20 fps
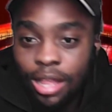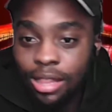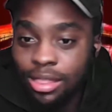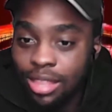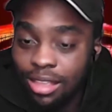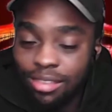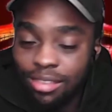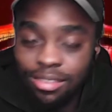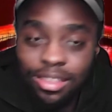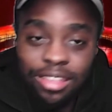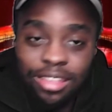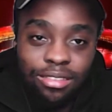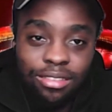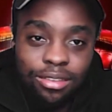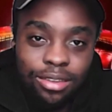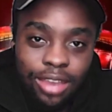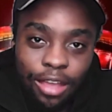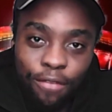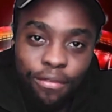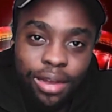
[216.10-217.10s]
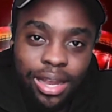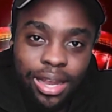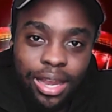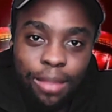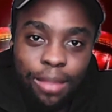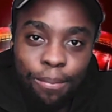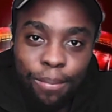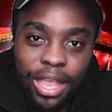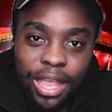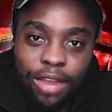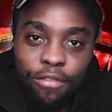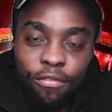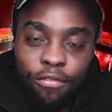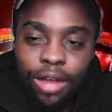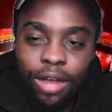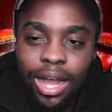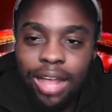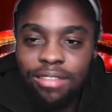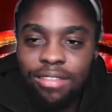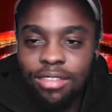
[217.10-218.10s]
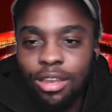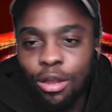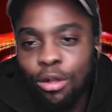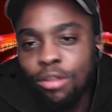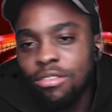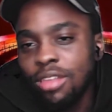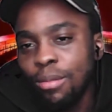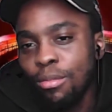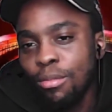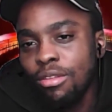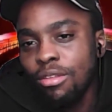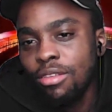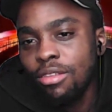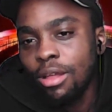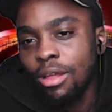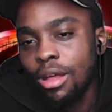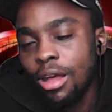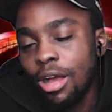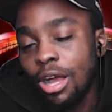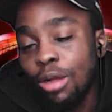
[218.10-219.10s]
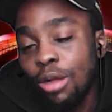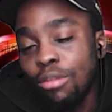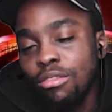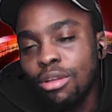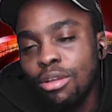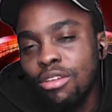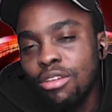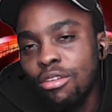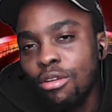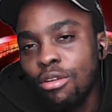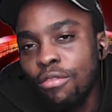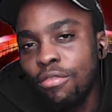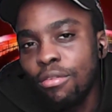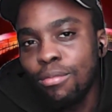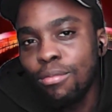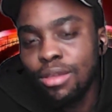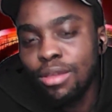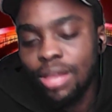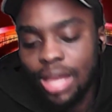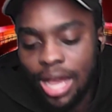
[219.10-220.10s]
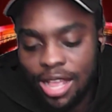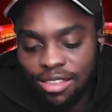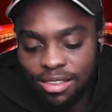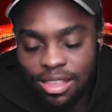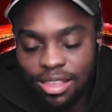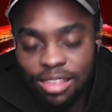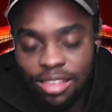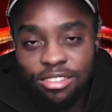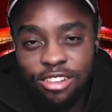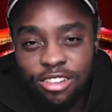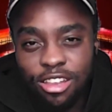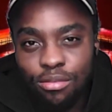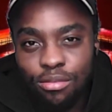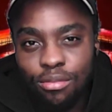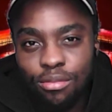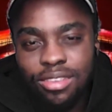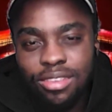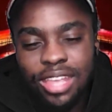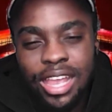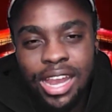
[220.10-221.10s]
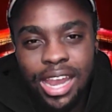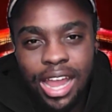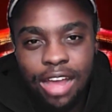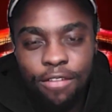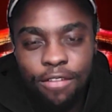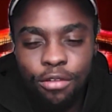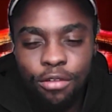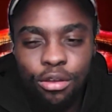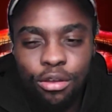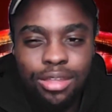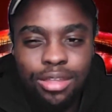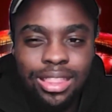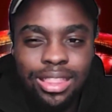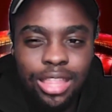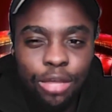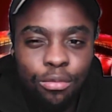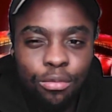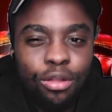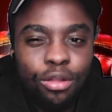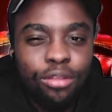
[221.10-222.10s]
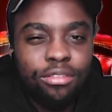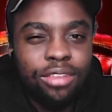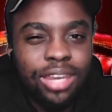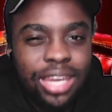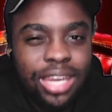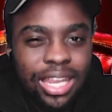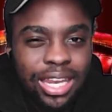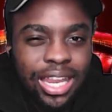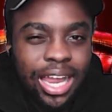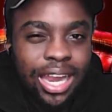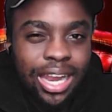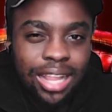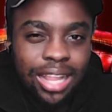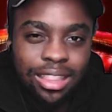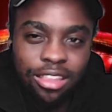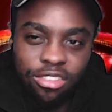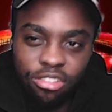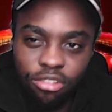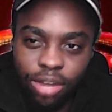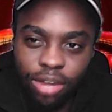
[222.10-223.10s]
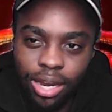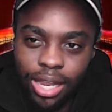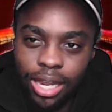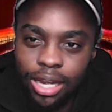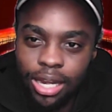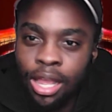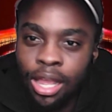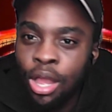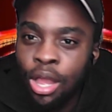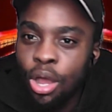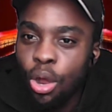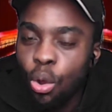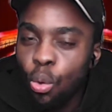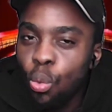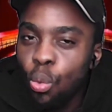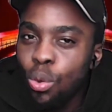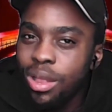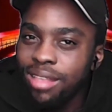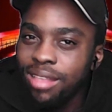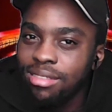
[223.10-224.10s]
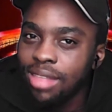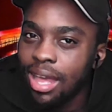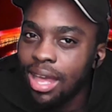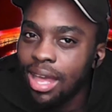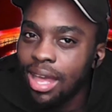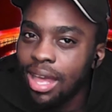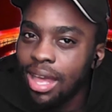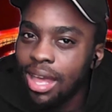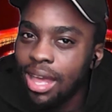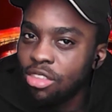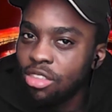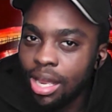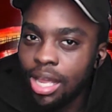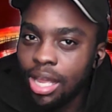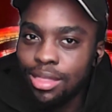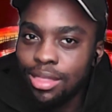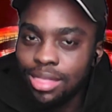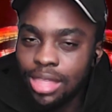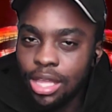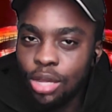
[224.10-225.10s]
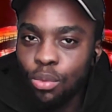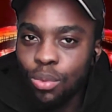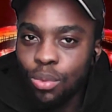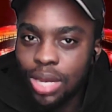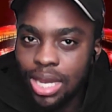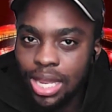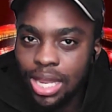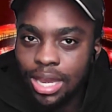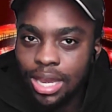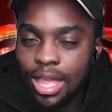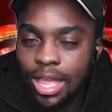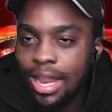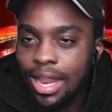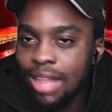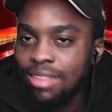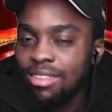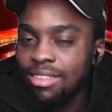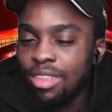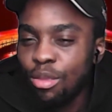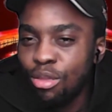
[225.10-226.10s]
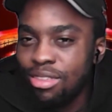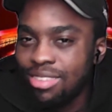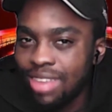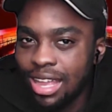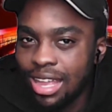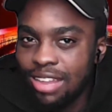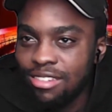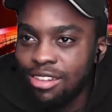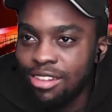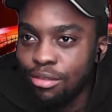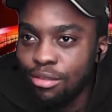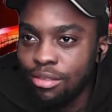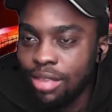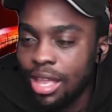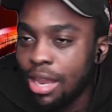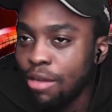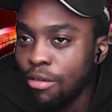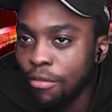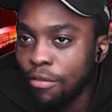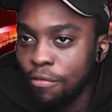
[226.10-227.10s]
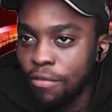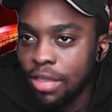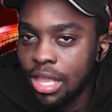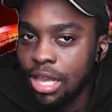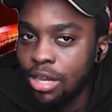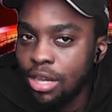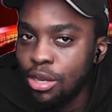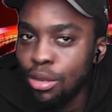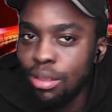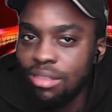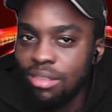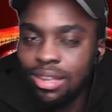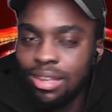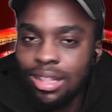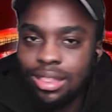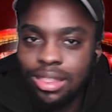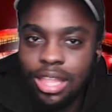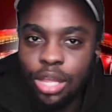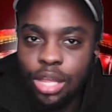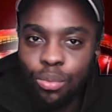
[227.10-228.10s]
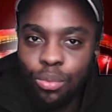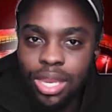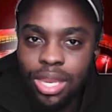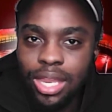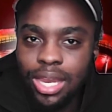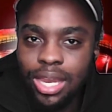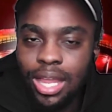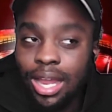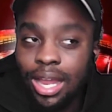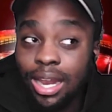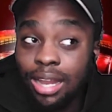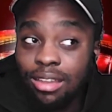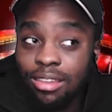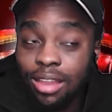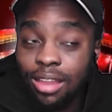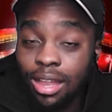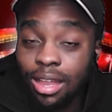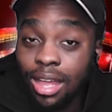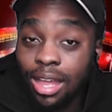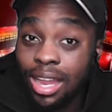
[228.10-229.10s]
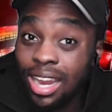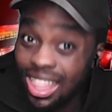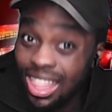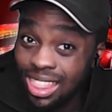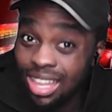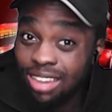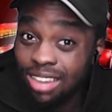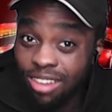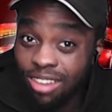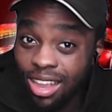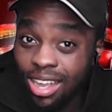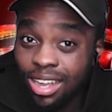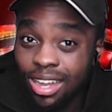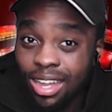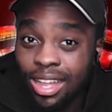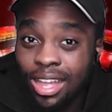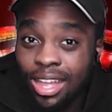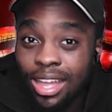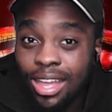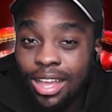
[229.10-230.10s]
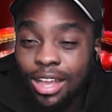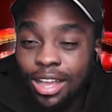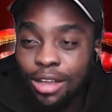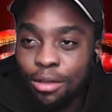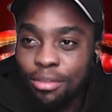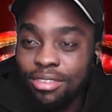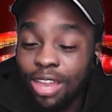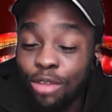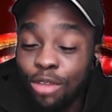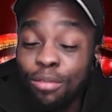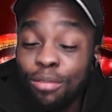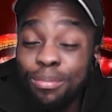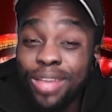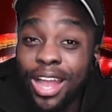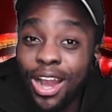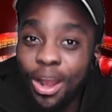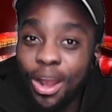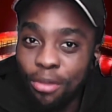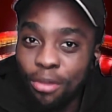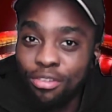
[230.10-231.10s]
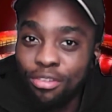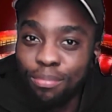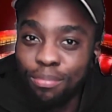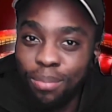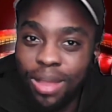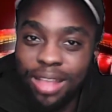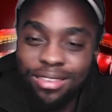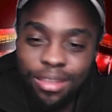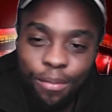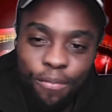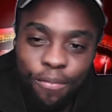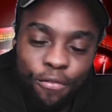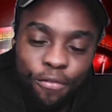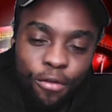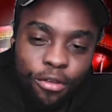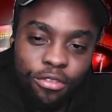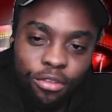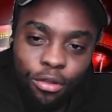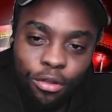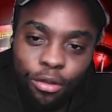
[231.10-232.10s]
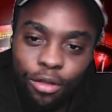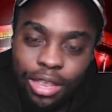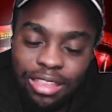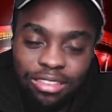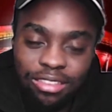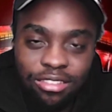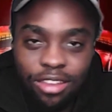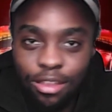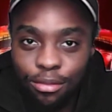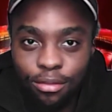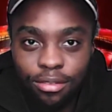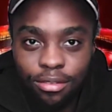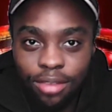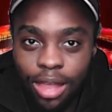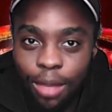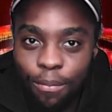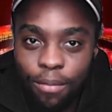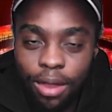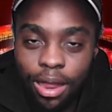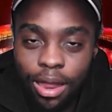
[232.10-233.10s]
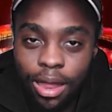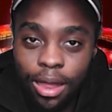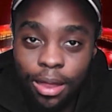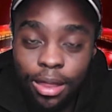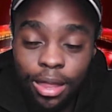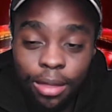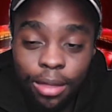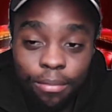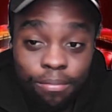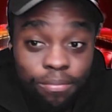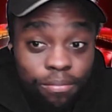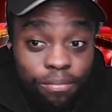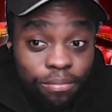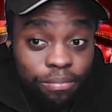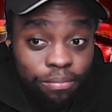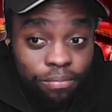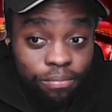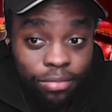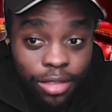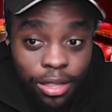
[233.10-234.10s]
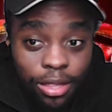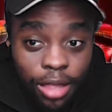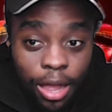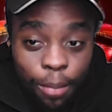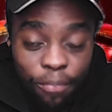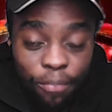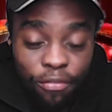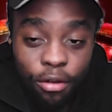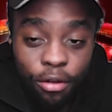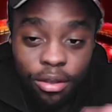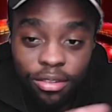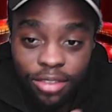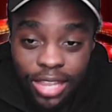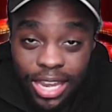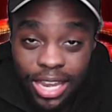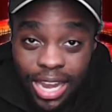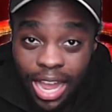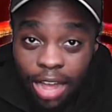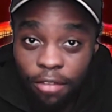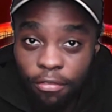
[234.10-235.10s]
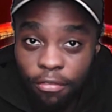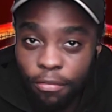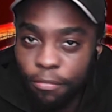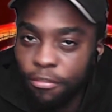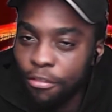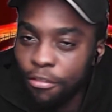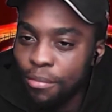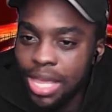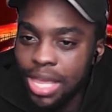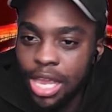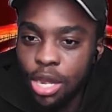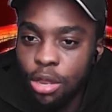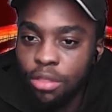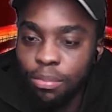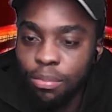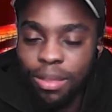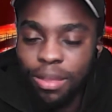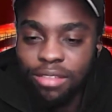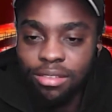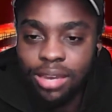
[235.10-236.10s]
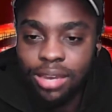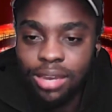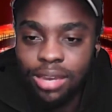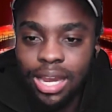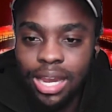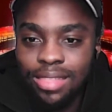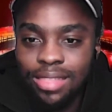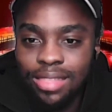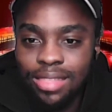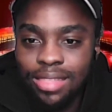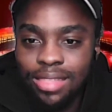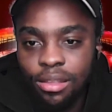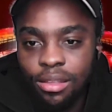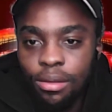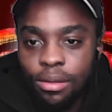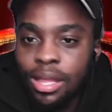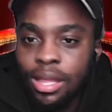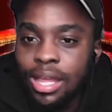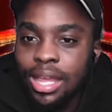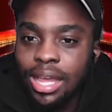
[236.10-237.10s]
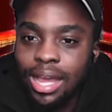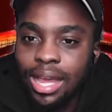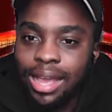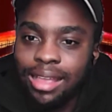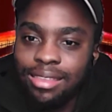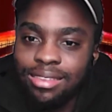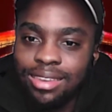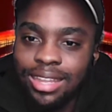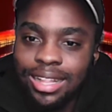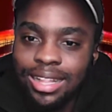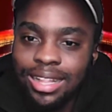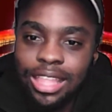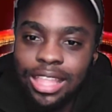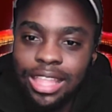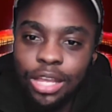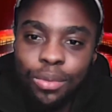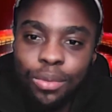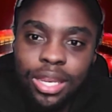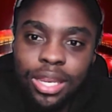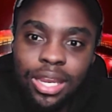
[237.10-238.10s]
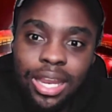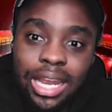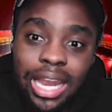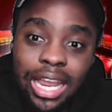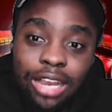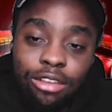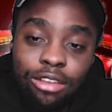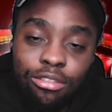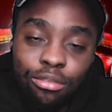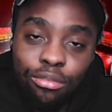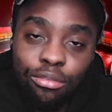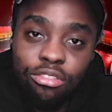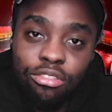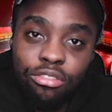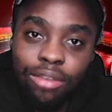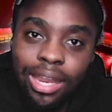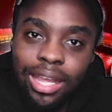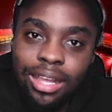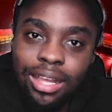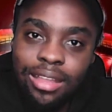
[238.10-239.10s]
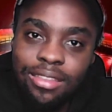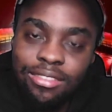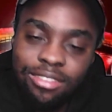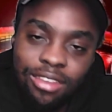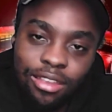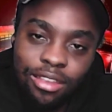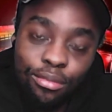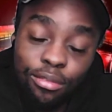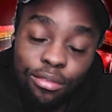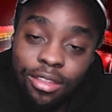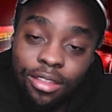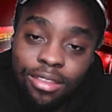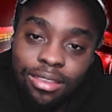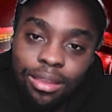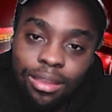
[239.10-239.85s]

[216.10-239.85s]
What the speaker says: This is definitely made for us. And also, I also want to know from you guys, is Jesus enough, or do you think we also need another striker? And who is the other striker you think we need? Let's say we sign Jesus and Rafinha. Do you still think we need another attacker? Because that will be a lot of players up front. Or is Jesus up front enough? For me, I don't personally think so. I still think we needed like 2 strikers, Jesus and